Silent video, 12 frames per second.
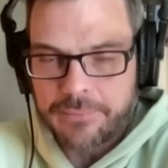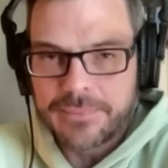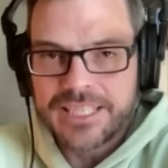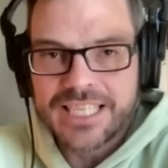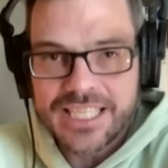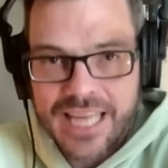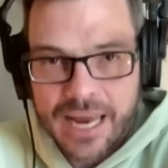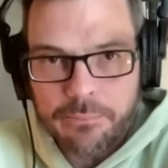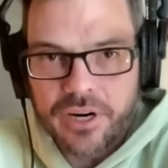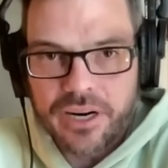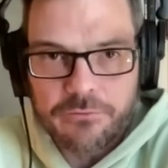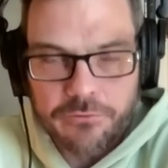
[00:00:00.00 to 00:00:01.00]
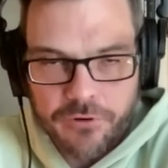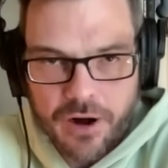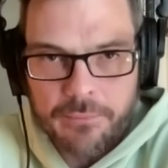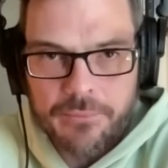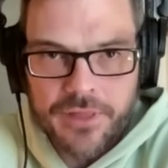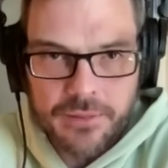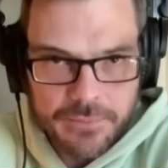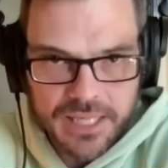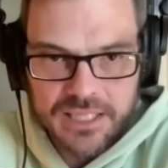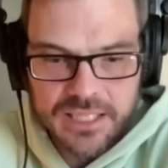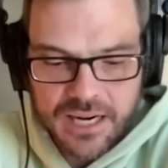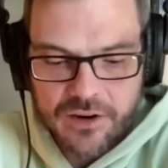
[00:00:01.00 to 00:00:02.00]
separate from the
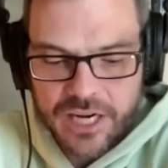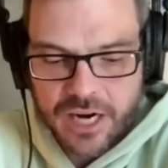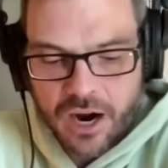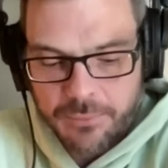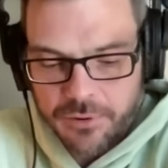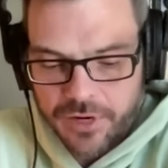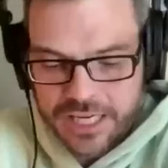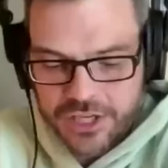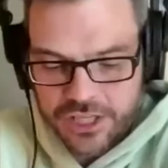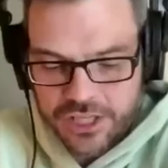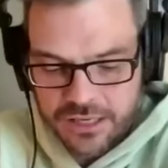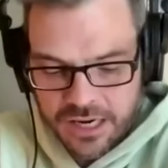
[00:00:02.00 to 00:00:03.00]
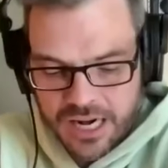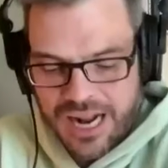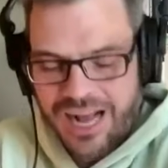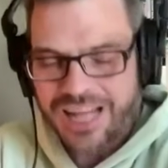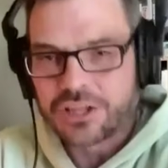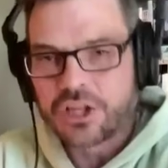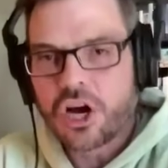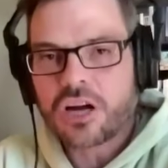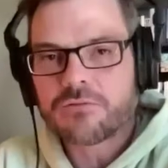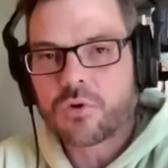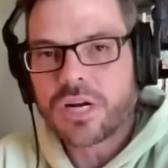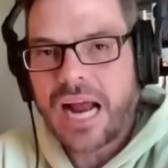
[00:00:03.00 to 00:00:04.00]
military operation. A lot
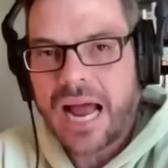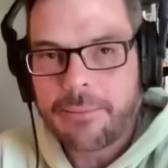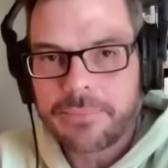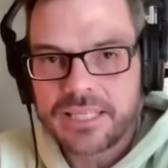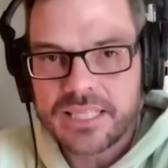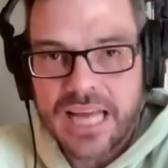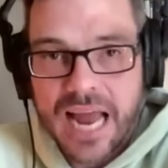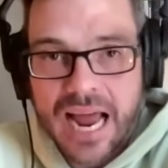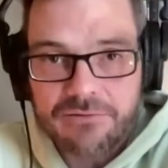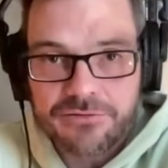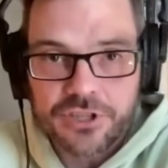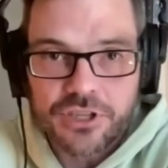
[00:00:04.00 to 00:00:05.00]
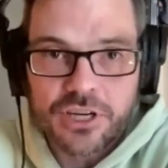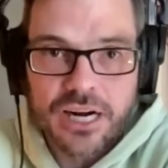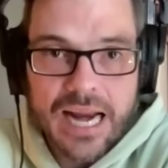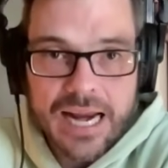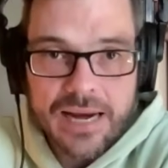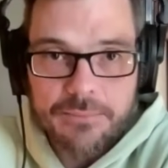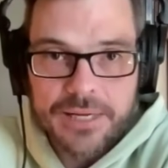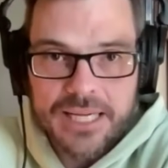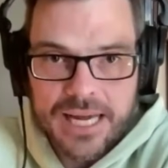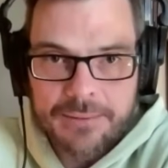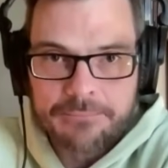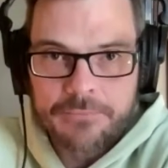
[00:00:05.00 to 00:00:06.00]
of what happens after 8
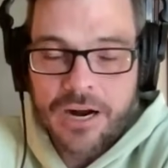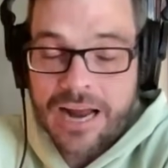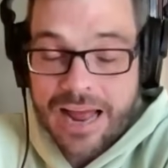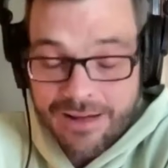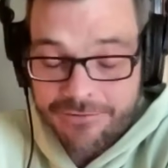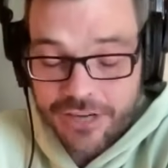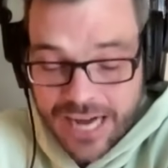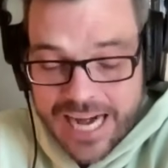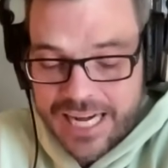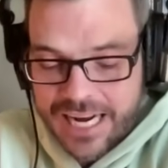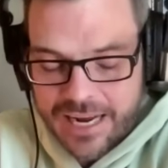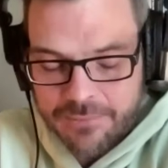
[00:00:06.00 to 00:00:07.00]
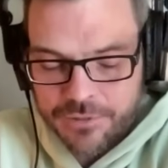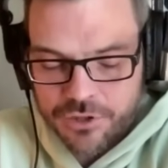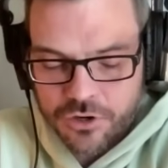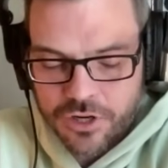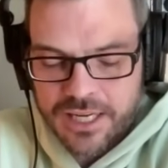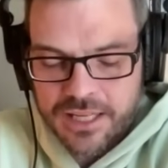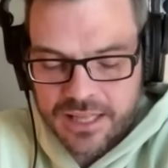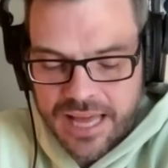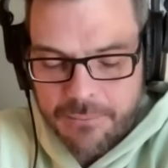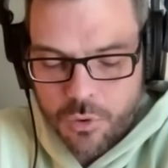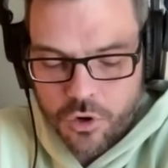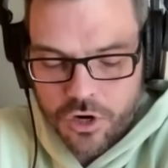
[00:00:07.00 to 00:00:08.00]
a.m., sorry,
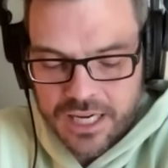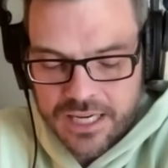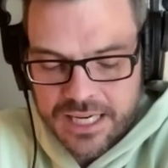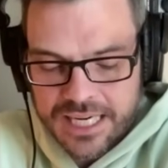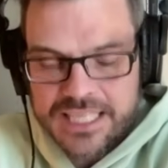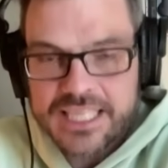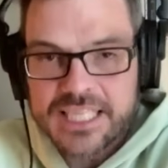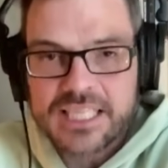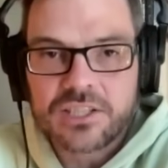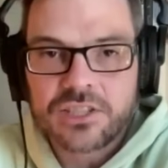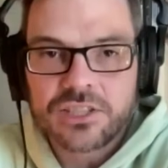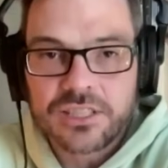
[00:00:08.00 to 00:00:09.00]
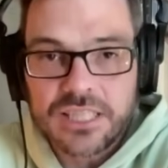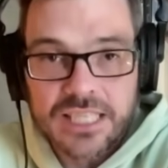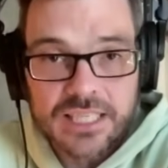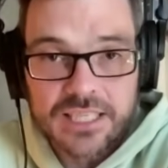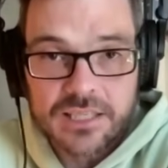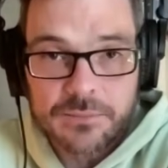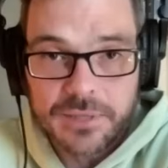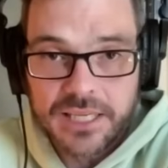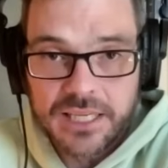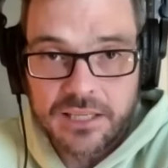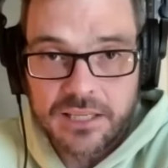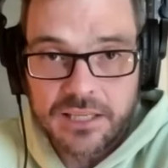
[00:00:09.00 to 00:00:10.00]
that morning still needs to
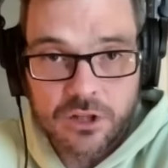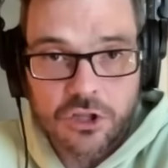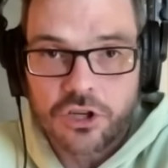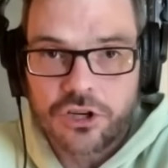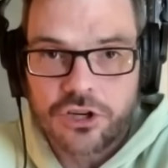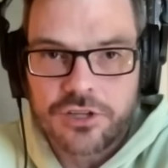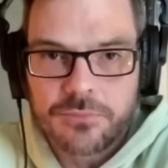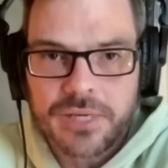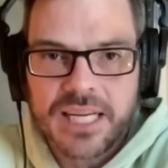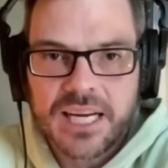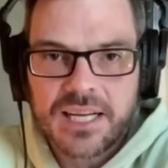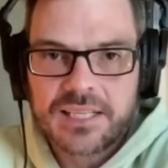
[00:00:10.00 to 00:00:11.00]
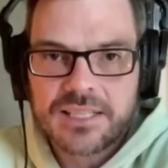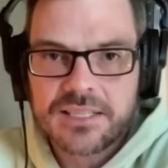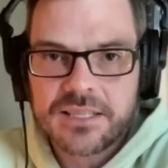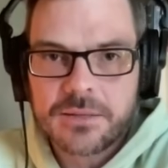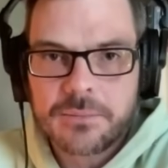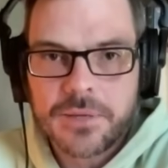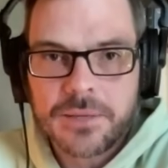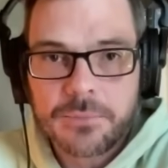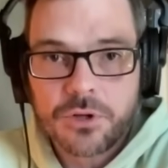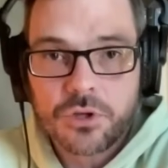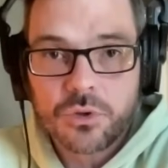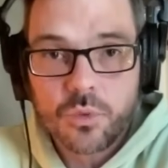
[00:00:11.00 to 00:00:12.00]
be learned, because the
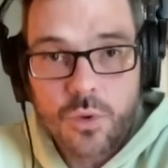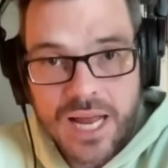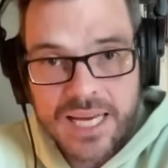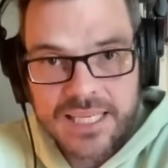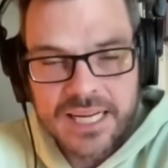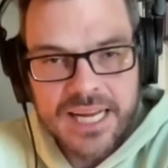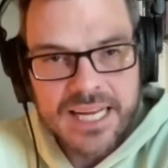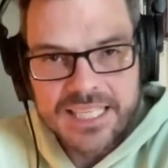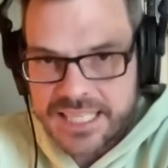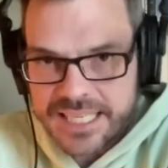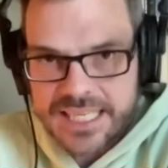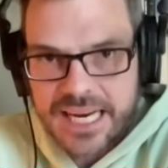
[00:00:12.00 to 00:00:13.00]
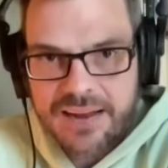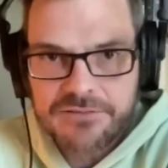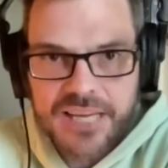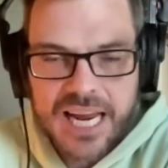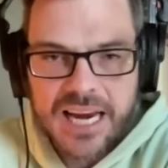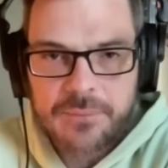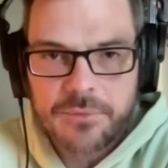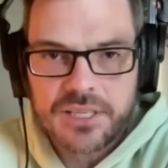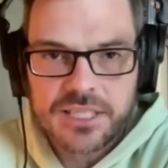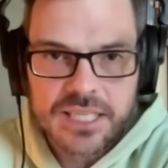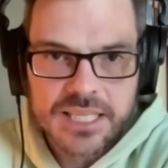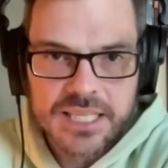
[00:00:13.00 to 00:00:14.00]
people who went didn't have cameras
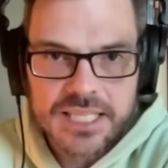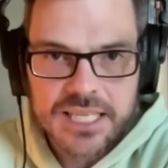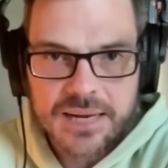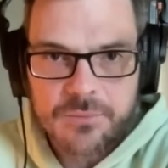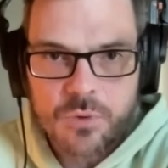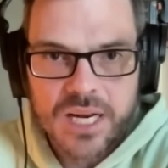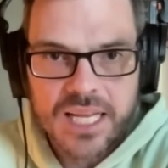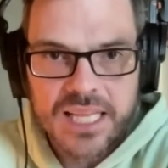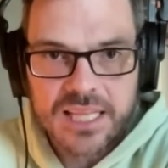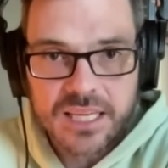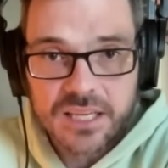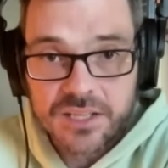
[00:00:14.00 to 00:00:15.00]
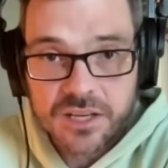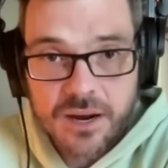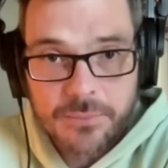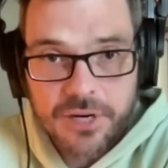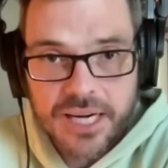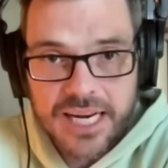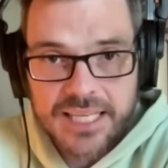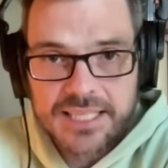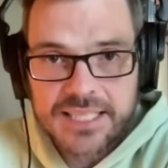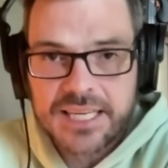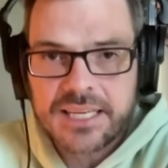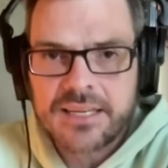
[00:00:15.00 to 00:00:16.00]
in the same way that the Qassam brigades
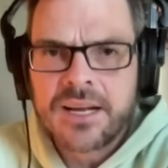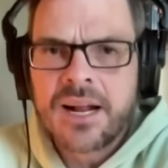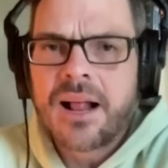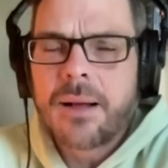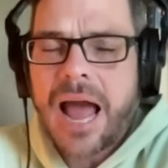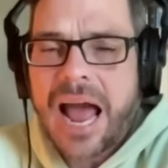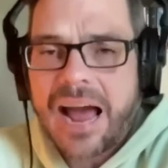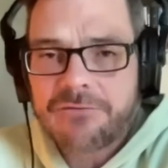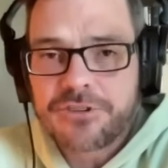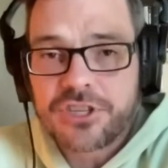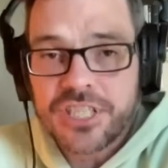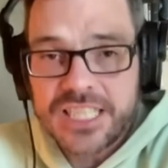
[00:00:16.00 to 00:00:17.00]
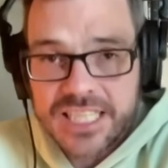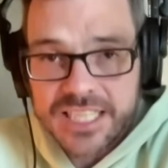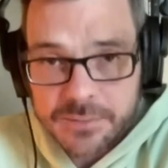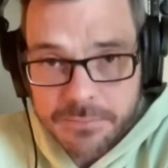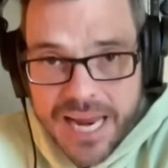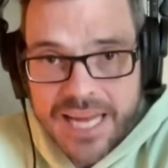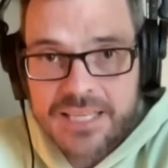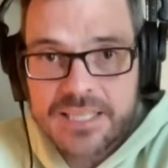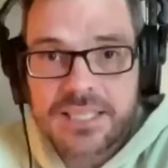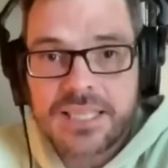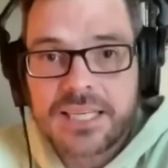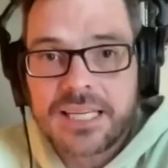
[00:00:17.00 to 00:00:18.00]
did. After
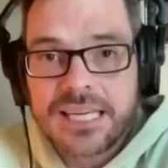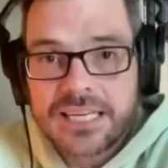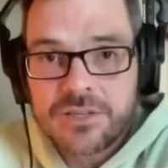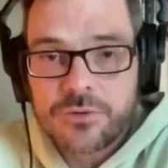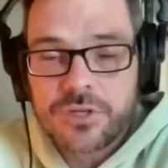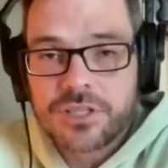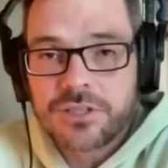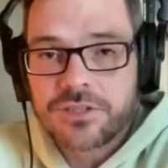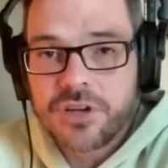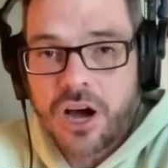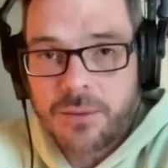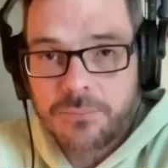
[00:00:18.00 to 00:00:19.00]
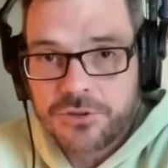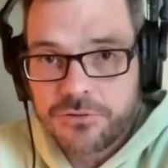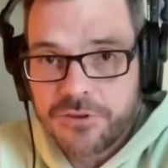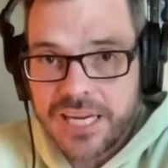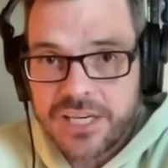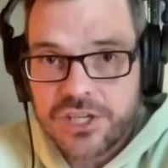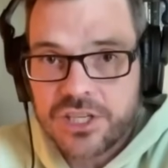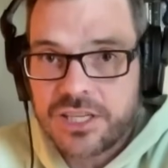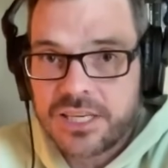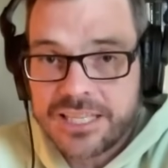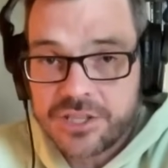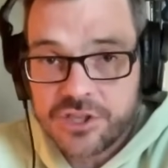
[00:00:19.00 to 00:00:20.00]
dismantling Israel's
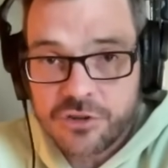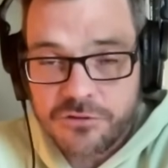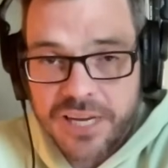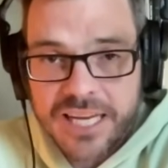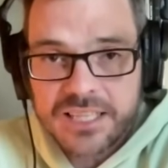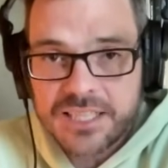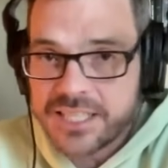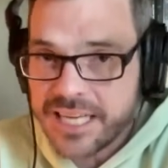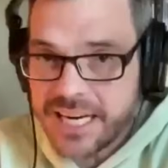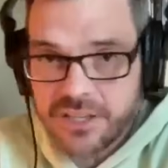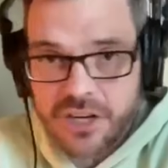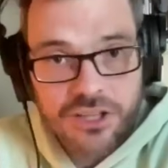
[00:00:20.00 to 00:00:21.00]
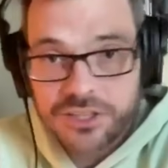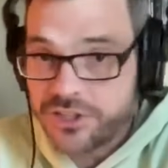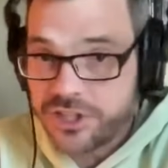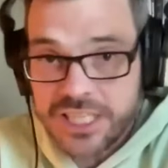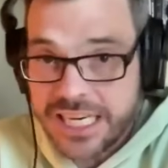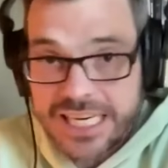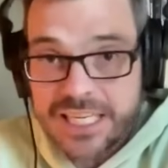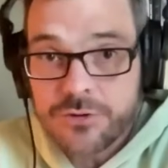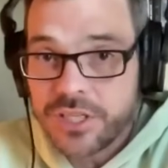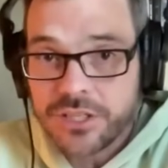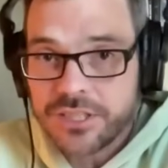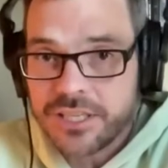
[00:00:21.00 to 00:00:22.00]
observation and surveillance technology,
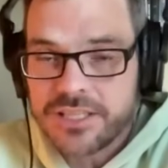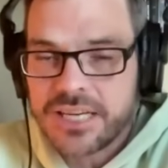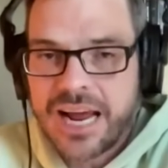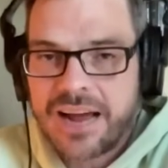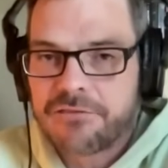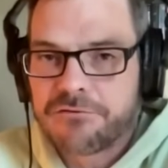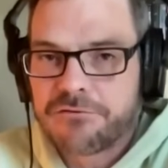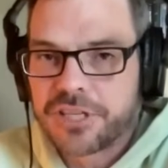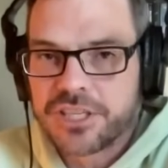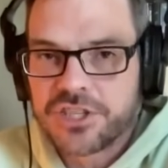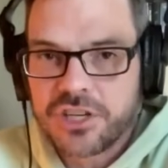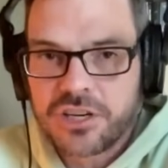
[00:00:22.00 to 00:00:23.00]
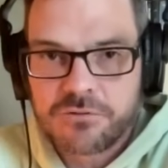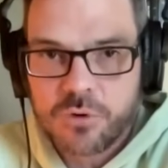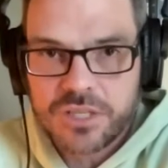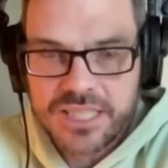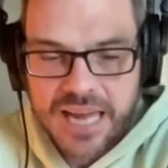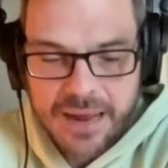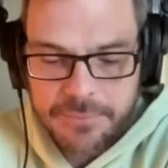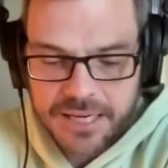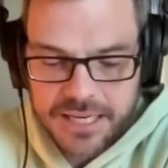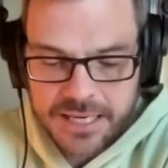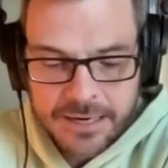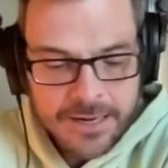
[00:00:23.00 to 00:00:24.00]
Israel doesn't have footage of what's happening